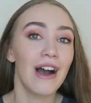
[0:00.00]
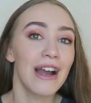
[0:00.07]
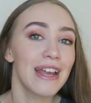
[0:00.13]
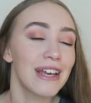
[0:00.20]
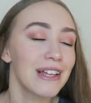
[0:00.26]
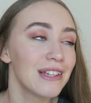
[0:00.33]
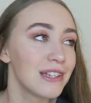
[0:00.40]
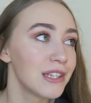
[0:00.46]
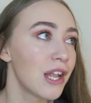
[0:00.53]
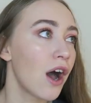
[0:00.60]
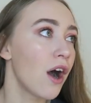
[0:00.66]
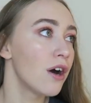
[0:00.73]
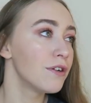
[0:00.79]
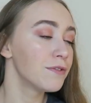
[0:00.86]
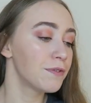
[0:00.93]
I
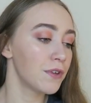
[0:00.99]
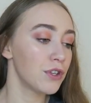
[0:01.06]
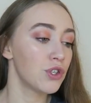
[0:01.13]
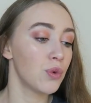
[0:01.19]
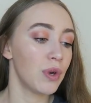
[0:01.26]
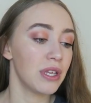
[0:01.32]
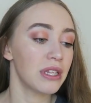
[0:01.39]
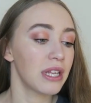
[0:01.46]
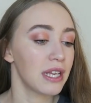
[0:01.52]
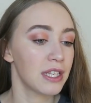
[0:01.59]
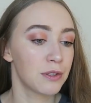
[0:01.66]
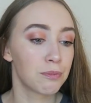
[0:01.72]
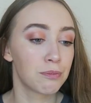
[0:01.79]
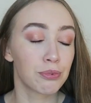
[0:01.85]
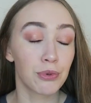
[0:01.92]
love doing
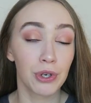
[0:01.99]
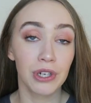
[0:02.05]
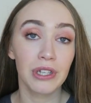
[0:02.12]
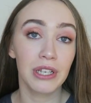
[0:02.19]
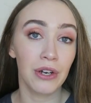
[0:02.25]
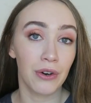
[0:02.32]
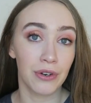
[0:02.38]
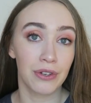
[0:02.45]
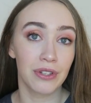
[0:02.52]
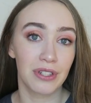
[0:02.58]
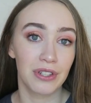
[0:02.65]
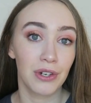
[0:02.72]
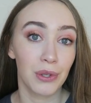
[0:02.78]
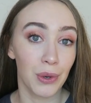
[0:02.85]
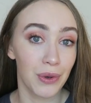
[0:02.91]
these brutally
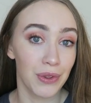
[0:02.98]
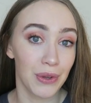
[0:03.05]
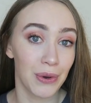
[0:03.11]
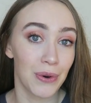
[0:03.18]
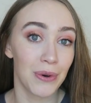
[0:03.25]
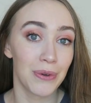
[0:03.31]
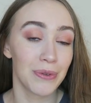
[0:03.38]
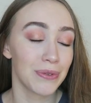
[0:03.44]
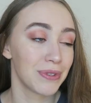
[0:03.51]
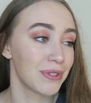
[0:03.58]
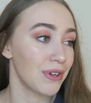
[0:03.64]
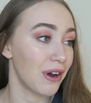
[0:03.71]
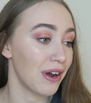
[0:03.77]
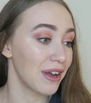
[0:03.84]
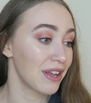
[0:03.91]
honest clothing
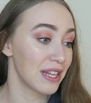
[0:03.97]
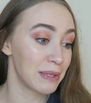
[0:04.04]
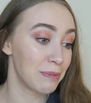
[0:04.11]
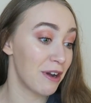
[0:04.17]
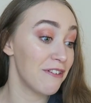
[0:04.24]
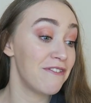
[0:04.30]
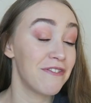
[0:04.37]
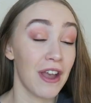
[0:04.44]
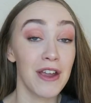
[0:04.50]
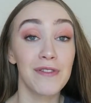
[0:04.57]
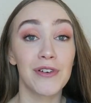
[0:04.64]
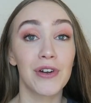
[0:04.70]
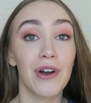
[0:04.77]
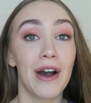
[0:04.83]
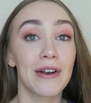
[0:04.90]
hauls. It's my
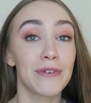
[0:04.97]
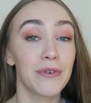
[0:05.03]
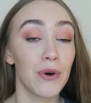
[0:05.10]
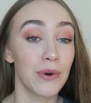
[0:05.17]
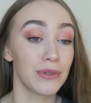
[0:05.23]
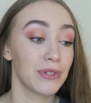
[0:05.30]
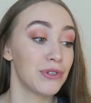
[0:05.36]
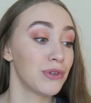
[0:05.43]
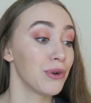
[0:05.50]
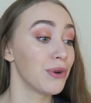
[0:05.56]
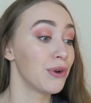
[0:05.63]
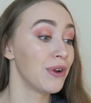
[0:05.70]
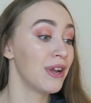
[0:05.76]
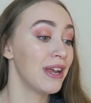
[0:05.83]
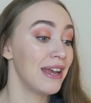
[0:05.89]
favorite kind of haul to
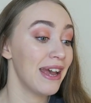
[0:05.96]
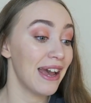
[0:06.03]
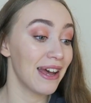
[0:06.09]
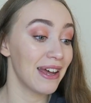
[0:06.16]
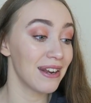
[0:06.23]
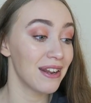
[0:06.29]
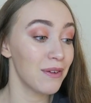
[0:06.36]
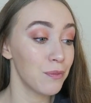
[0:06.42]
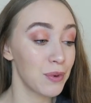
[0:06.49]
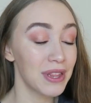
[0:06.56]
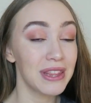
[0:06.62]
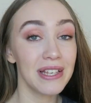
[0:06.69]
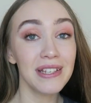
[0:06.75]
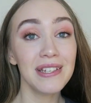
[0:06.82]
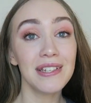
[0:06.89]
do, and
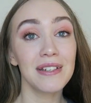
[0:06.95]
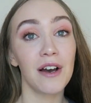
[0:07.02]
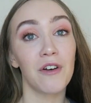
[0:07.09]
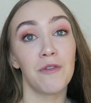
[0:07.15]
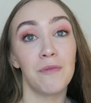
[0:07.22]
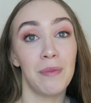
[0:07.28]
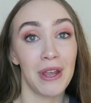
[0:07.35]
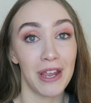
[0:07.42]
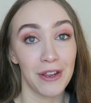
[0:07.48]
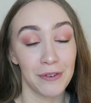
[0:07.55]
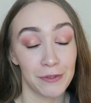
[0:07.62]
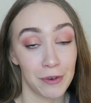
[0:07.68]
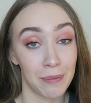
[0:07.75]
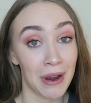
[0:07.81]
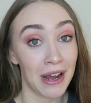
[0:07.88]
with this stuff being
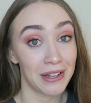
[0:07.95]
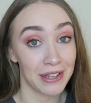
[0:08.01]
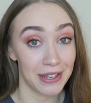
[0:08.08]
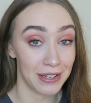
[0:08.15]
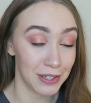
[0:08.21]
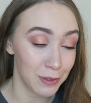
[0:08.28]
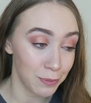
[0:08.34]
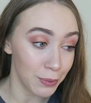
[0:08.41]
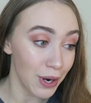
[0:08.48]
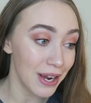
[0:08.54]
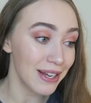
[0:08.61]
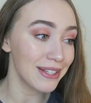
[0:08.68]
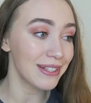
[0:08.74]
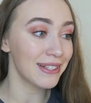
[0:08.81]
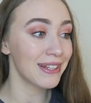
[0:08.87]
from
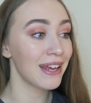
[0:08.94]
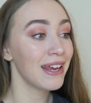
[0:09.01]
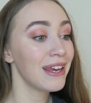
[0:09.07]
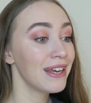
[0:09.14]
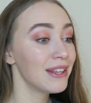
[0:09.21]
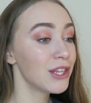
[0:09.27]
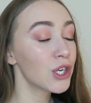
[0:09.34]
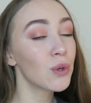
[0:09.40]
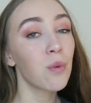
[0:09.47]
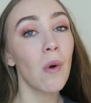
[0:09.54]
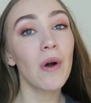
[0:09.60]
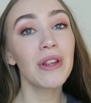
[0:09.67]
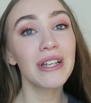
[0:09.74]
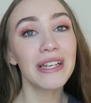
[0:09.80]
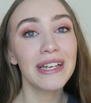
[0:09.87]
AliExpress, the
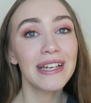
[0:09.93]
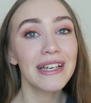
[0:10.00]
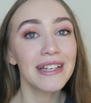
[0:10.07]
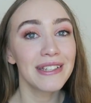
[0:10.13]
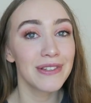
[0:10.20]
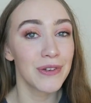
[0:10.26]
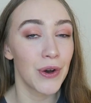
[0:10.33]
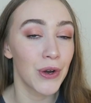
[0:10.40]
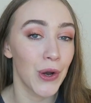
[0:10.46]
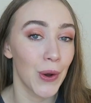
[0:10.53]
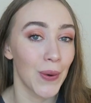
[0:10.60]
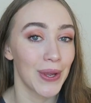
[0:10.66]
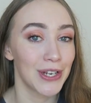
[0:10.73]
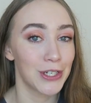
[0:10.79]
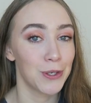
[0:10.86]
quality is not
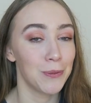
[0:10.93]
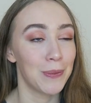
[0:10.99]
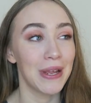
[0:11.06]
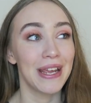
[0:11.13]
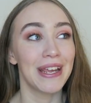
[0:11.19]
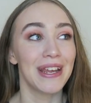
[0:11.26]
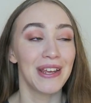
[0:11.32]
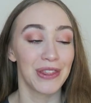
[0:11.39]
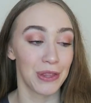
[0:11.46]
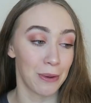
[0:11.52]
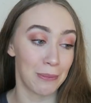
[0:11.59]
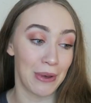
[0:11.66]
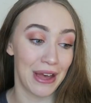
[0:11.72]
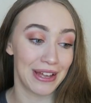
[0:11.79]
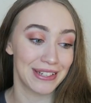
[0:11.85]
going to be the
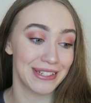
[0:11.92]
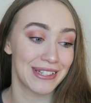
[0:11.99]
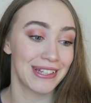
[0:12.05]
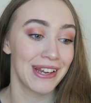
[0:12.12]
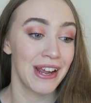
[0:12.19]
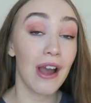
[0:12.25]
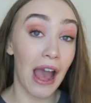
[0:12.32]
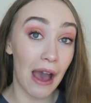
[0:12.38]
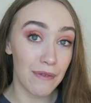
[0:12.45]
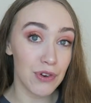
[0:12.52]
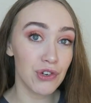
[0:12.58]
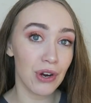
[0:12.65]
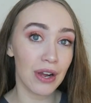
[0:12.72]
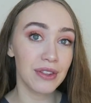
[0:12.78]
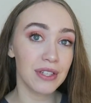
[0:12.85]
best. I
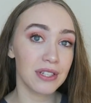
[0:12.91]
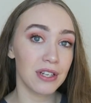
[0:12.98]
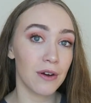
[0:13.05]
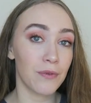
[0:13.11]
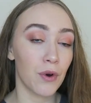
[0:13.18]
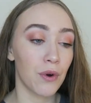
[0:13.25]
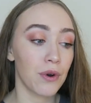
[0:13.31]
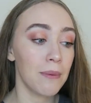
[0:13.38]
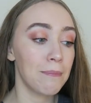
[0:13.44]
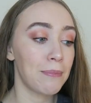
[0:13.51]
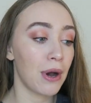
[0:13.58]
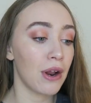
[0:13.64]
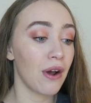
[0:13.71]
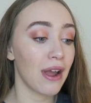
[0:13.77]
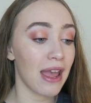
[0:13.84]
haven't tried the stuff on,
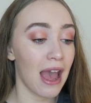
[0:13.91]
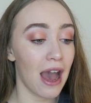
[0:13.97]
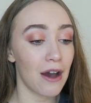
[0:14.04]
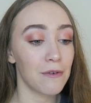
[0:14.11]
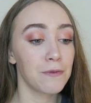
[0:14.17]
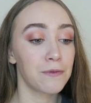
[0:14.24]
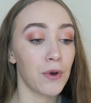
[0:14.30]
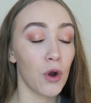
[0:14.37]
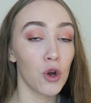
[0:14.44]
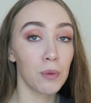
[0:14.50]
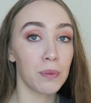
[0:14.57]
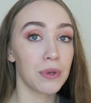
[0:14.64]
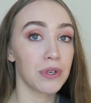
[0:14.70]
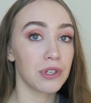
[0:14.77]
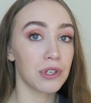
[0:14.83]
but I have
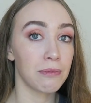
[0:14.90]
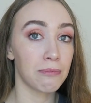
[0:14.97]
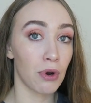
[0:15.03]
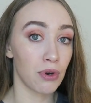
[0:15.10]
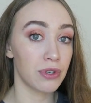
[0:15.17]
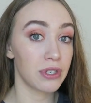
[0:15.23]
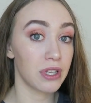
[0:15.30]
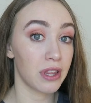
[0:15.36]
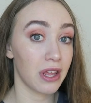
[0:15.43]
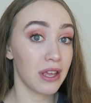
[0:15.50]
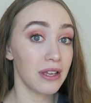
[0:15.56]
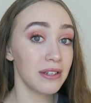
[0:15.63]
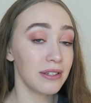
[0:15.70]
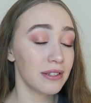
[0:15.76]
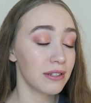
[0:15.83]
opened most
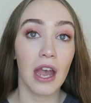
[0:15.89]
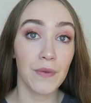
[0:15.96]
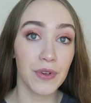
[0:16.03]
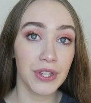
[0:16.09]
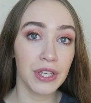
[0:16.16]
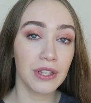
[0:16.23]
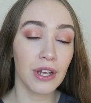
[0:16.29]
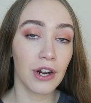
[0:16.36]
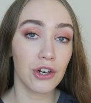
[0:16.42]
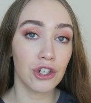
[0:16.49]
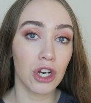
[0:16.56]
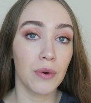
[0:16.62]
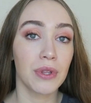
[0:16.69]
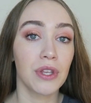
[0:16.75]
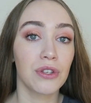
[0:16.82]
things. Everything that I
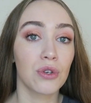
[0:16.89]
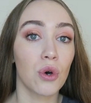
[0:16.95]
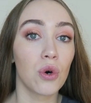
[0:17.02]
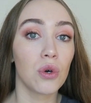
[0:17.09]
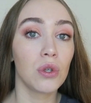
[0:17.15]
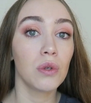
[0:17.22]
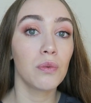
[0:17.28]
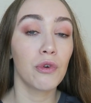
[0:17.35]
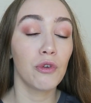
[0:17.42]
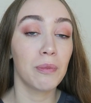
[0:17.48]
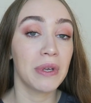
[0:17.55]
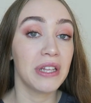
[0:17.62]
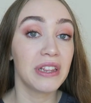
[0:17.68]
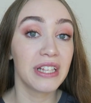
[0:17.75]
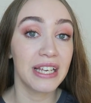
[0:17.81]
show in this haul will
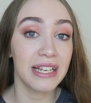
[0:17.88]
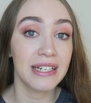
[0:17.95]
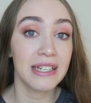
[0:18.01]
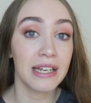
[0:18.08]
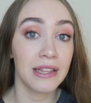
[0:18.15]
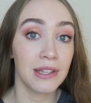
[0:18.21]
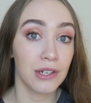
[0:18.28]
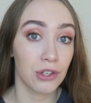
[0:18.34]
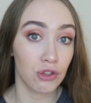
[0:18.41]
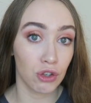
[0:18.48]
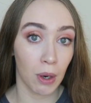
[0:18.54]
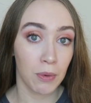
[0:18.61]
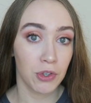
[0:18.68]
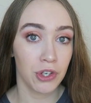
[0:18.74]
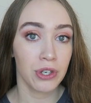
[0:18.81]
be linked in the
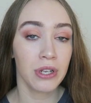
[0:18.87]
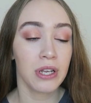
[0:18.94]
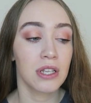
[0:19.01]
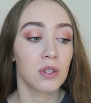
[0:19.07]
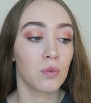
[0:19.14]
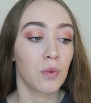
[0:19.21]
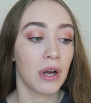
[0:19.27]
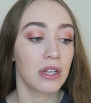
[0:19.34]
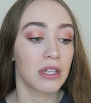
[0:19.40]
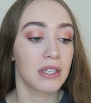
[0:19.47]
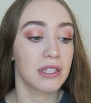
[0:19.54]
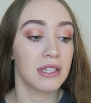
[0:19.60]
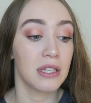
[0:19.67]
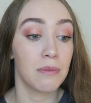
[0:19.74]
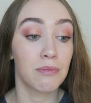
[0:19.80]
description, as well
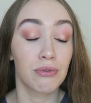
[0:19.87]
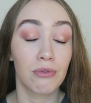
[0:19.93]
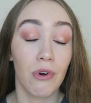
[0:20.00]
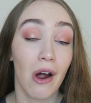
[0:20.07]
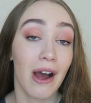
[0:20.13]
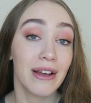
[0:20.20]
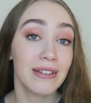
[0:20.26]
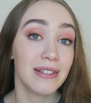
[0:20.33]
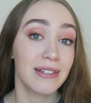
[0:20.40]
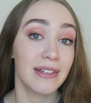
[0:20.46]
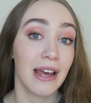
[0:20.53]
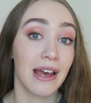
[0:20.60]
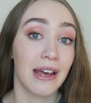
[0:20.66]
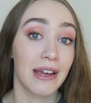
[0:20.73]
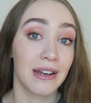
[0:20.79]
as the
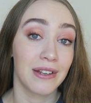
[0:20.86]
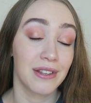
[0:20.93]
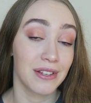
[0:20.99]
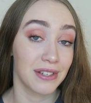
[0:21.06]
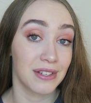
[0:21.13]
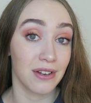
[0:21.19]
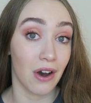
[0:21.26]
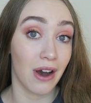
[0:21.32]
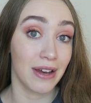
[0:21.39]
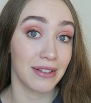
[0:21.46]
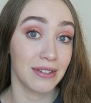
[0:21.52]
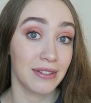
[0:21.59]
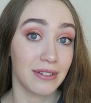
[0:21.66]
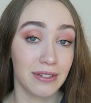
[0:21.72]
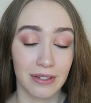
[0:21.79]
price and the
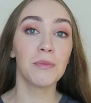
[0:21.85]
size.